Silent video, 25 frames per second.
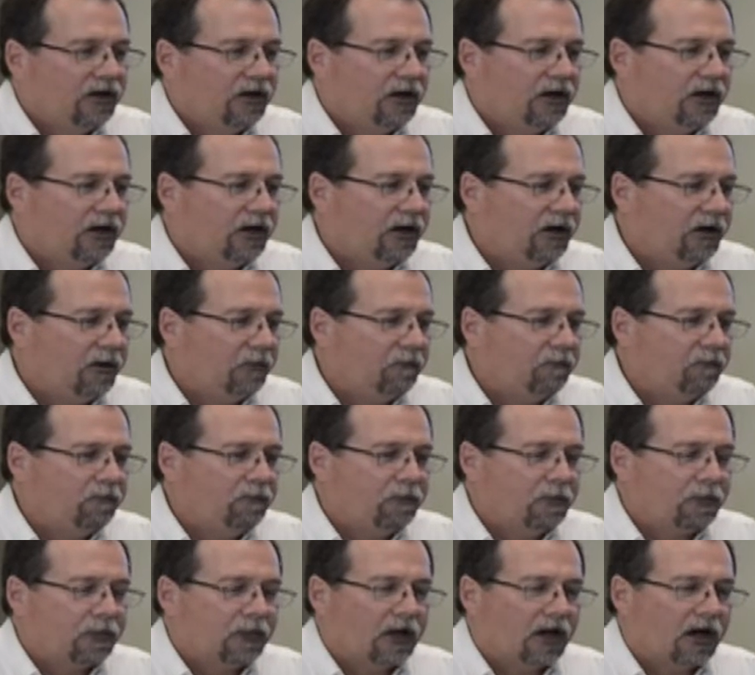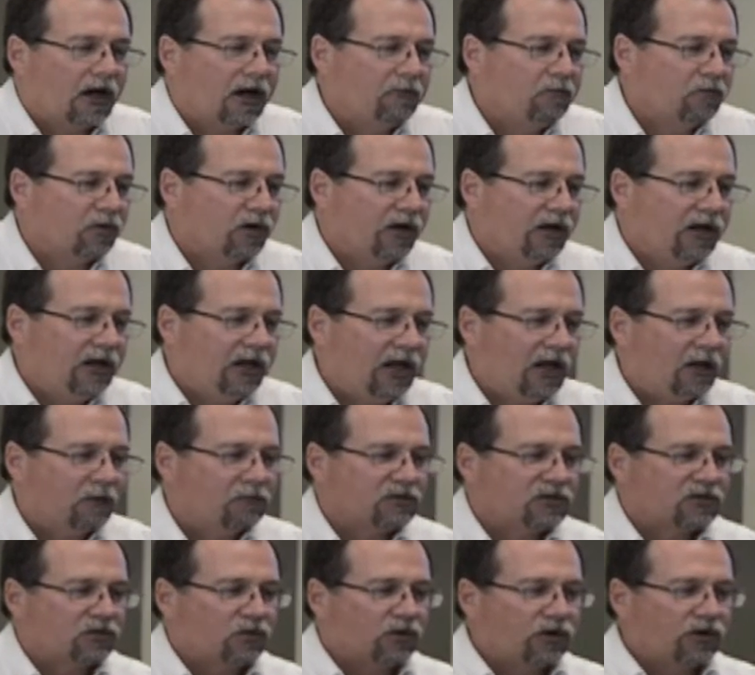I'm Brian
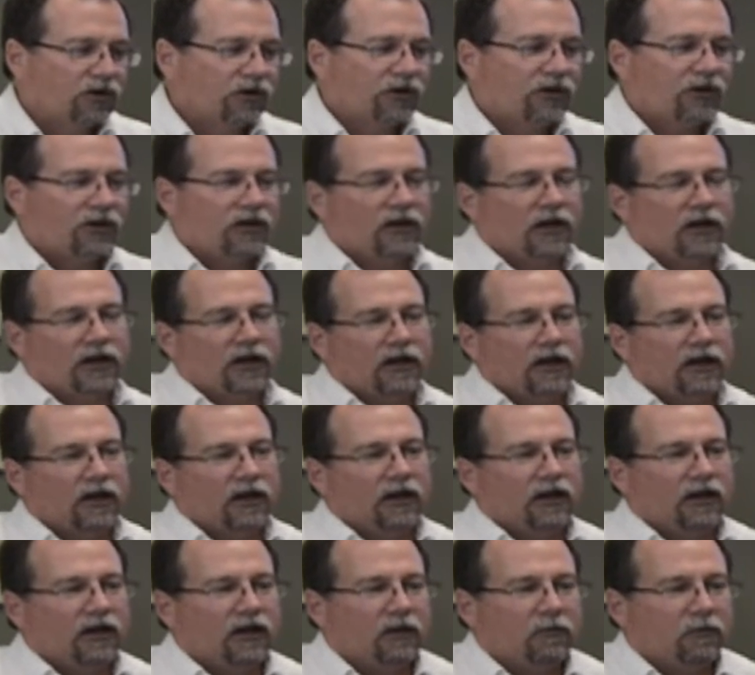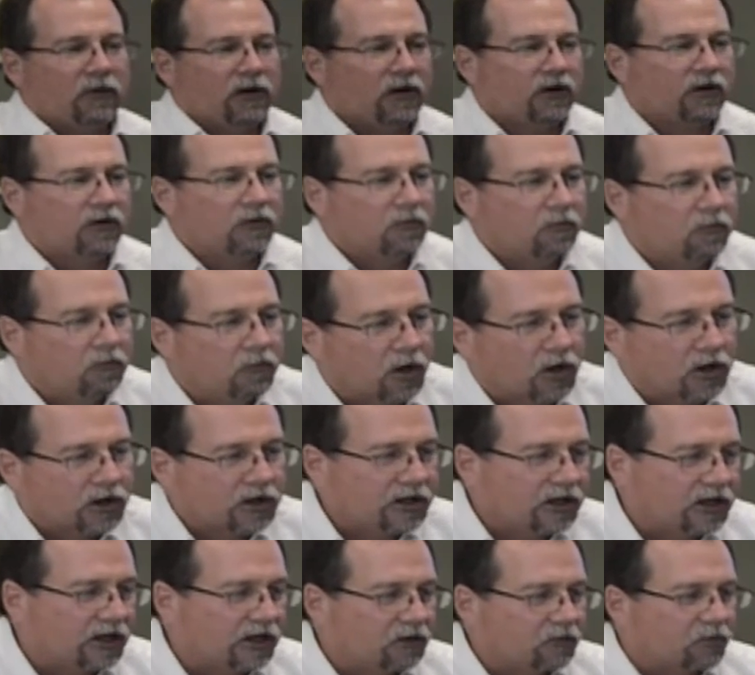Hemsworth. I am a
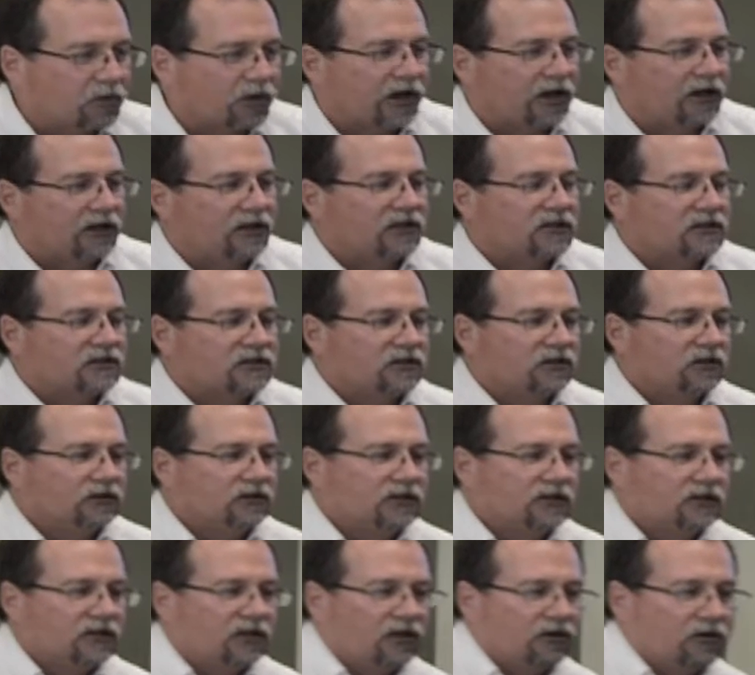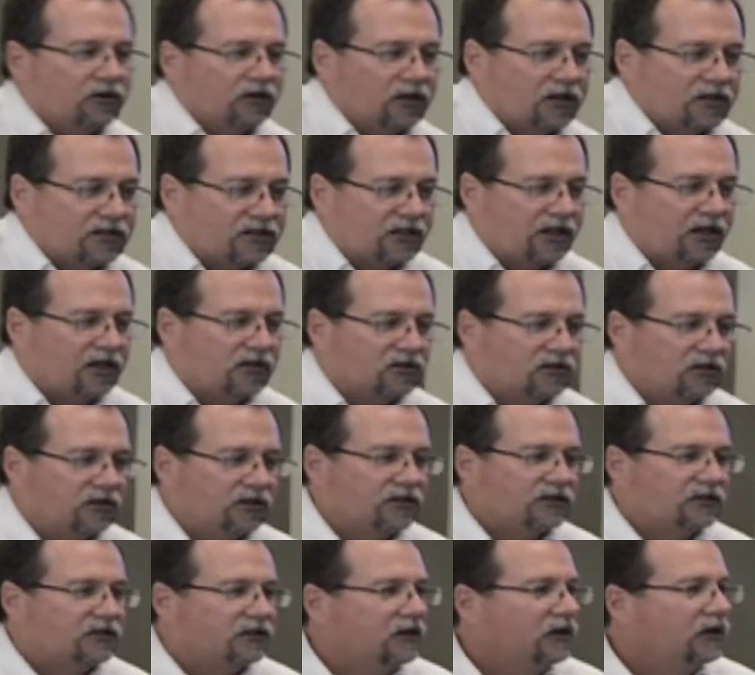marketing and brand consultant here in Los
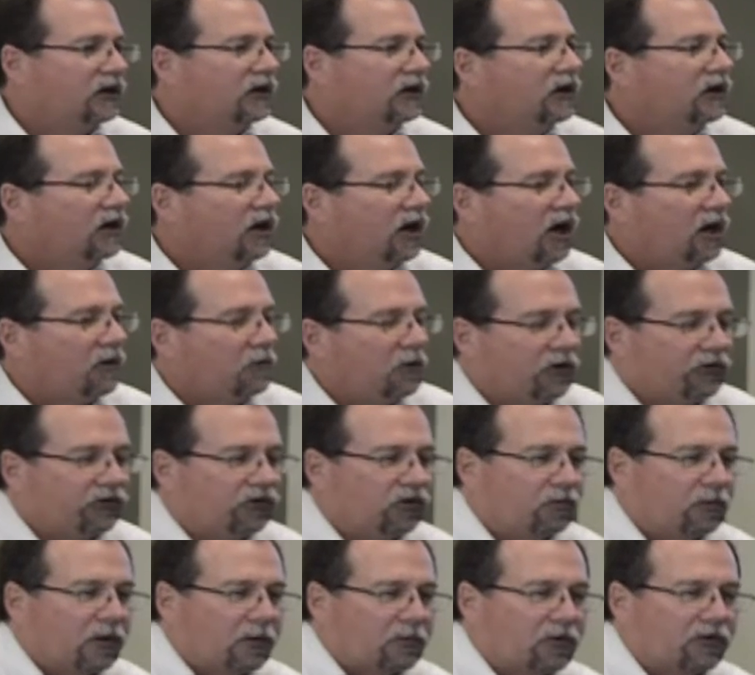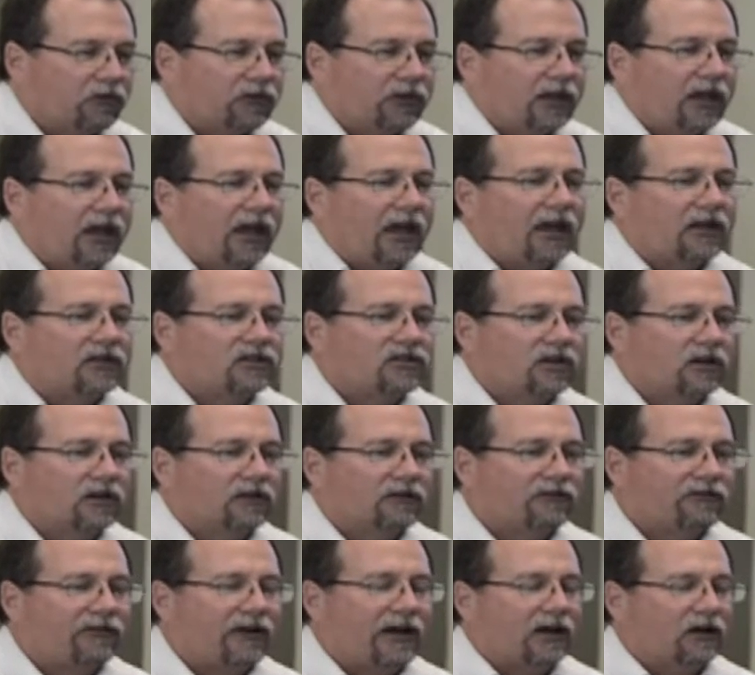Angeles. I'm also a member of the
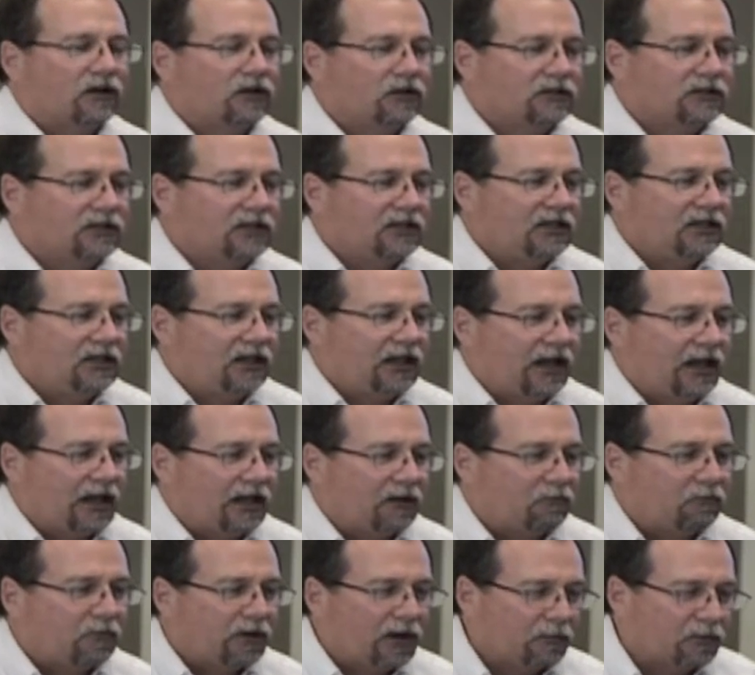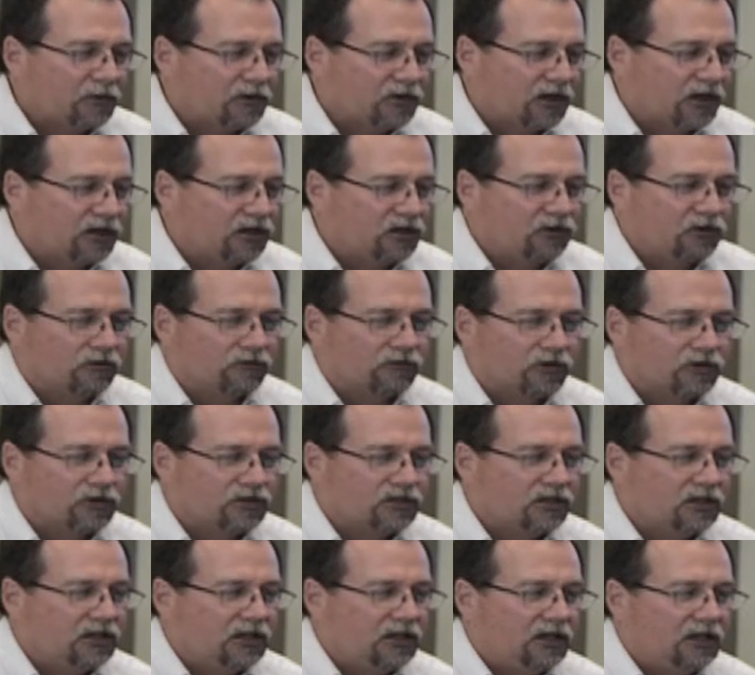adjunct faculty at Pepperdine
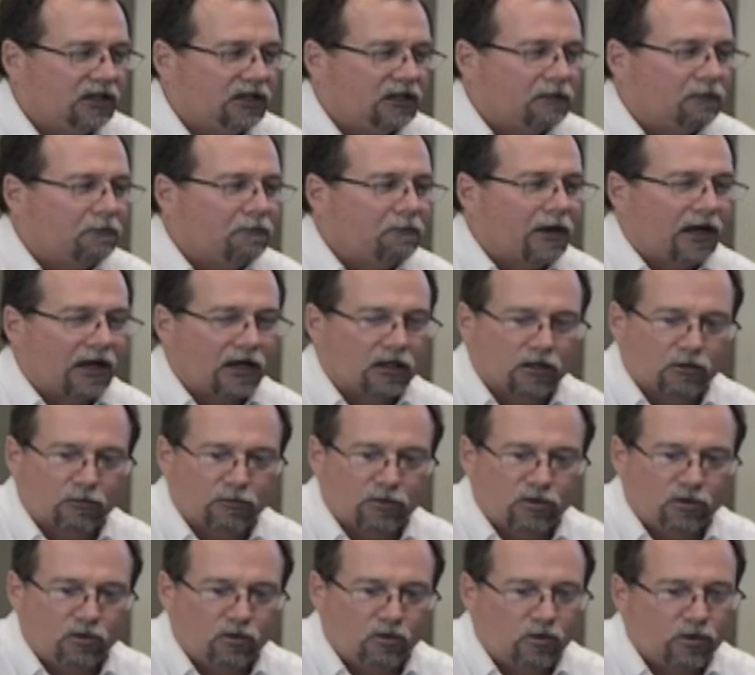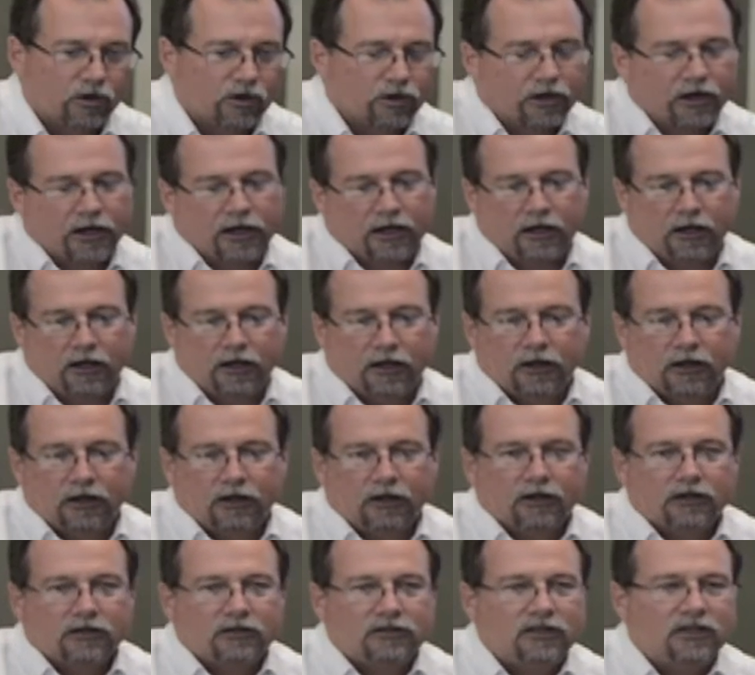University in Malibu, where I
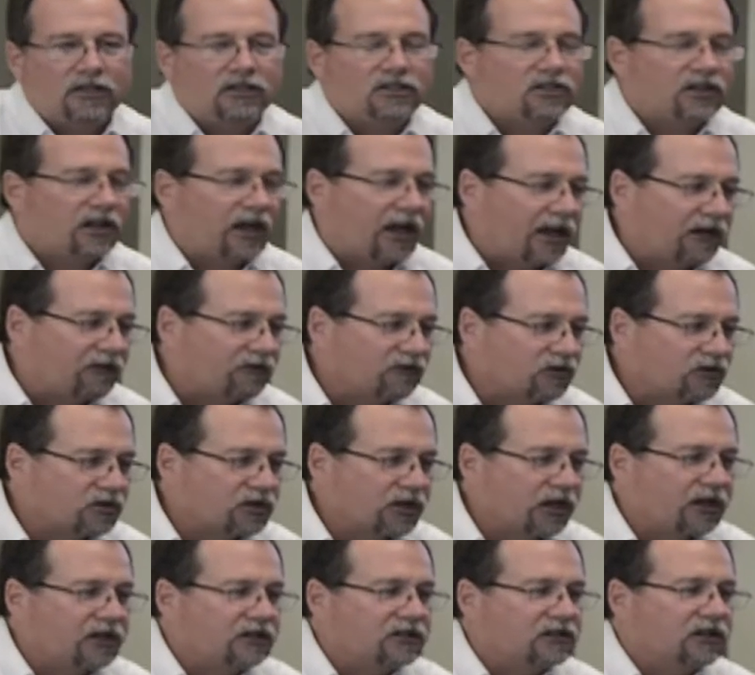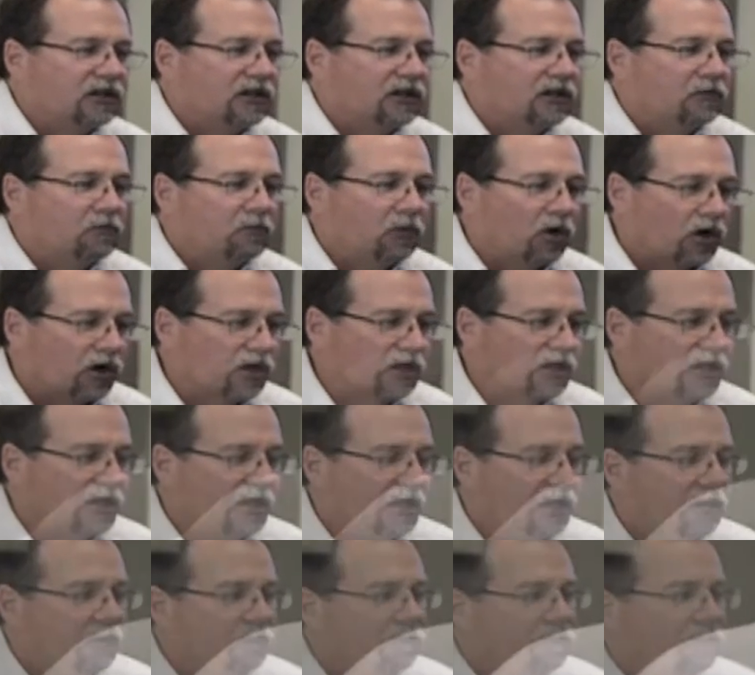teach advertising and marketing.